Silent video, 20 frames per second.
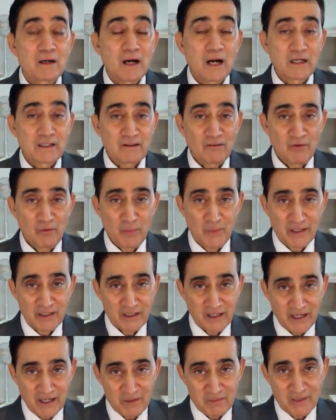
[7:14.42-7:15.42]
Until we meet
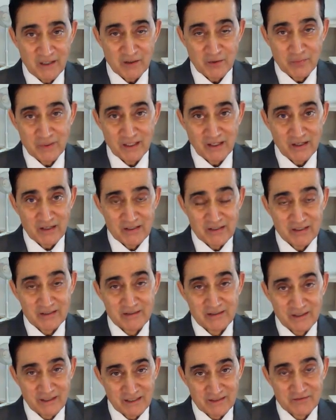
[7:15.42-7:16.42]
again, may you be
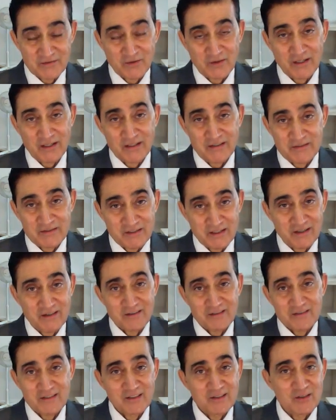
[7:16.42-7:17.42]
gracious, graceful, and
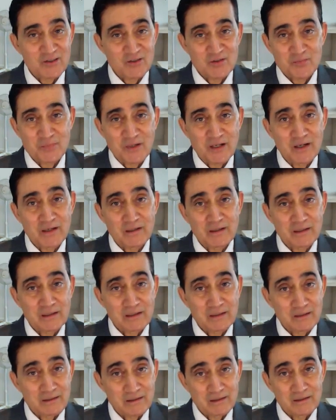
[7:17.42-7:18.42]
generous in your spirit.
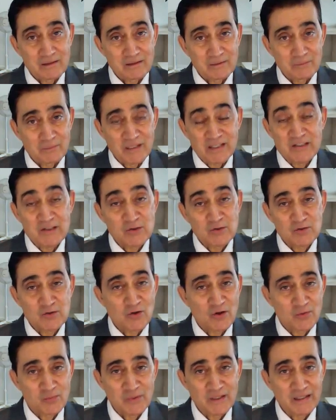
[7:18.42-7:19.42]
Please do
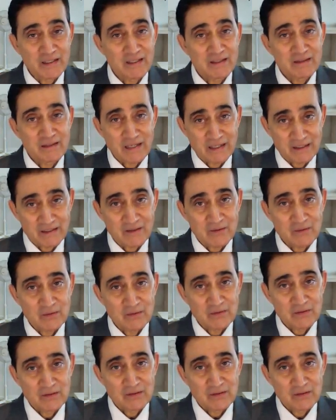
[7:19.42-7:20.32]
join me again. Thank you.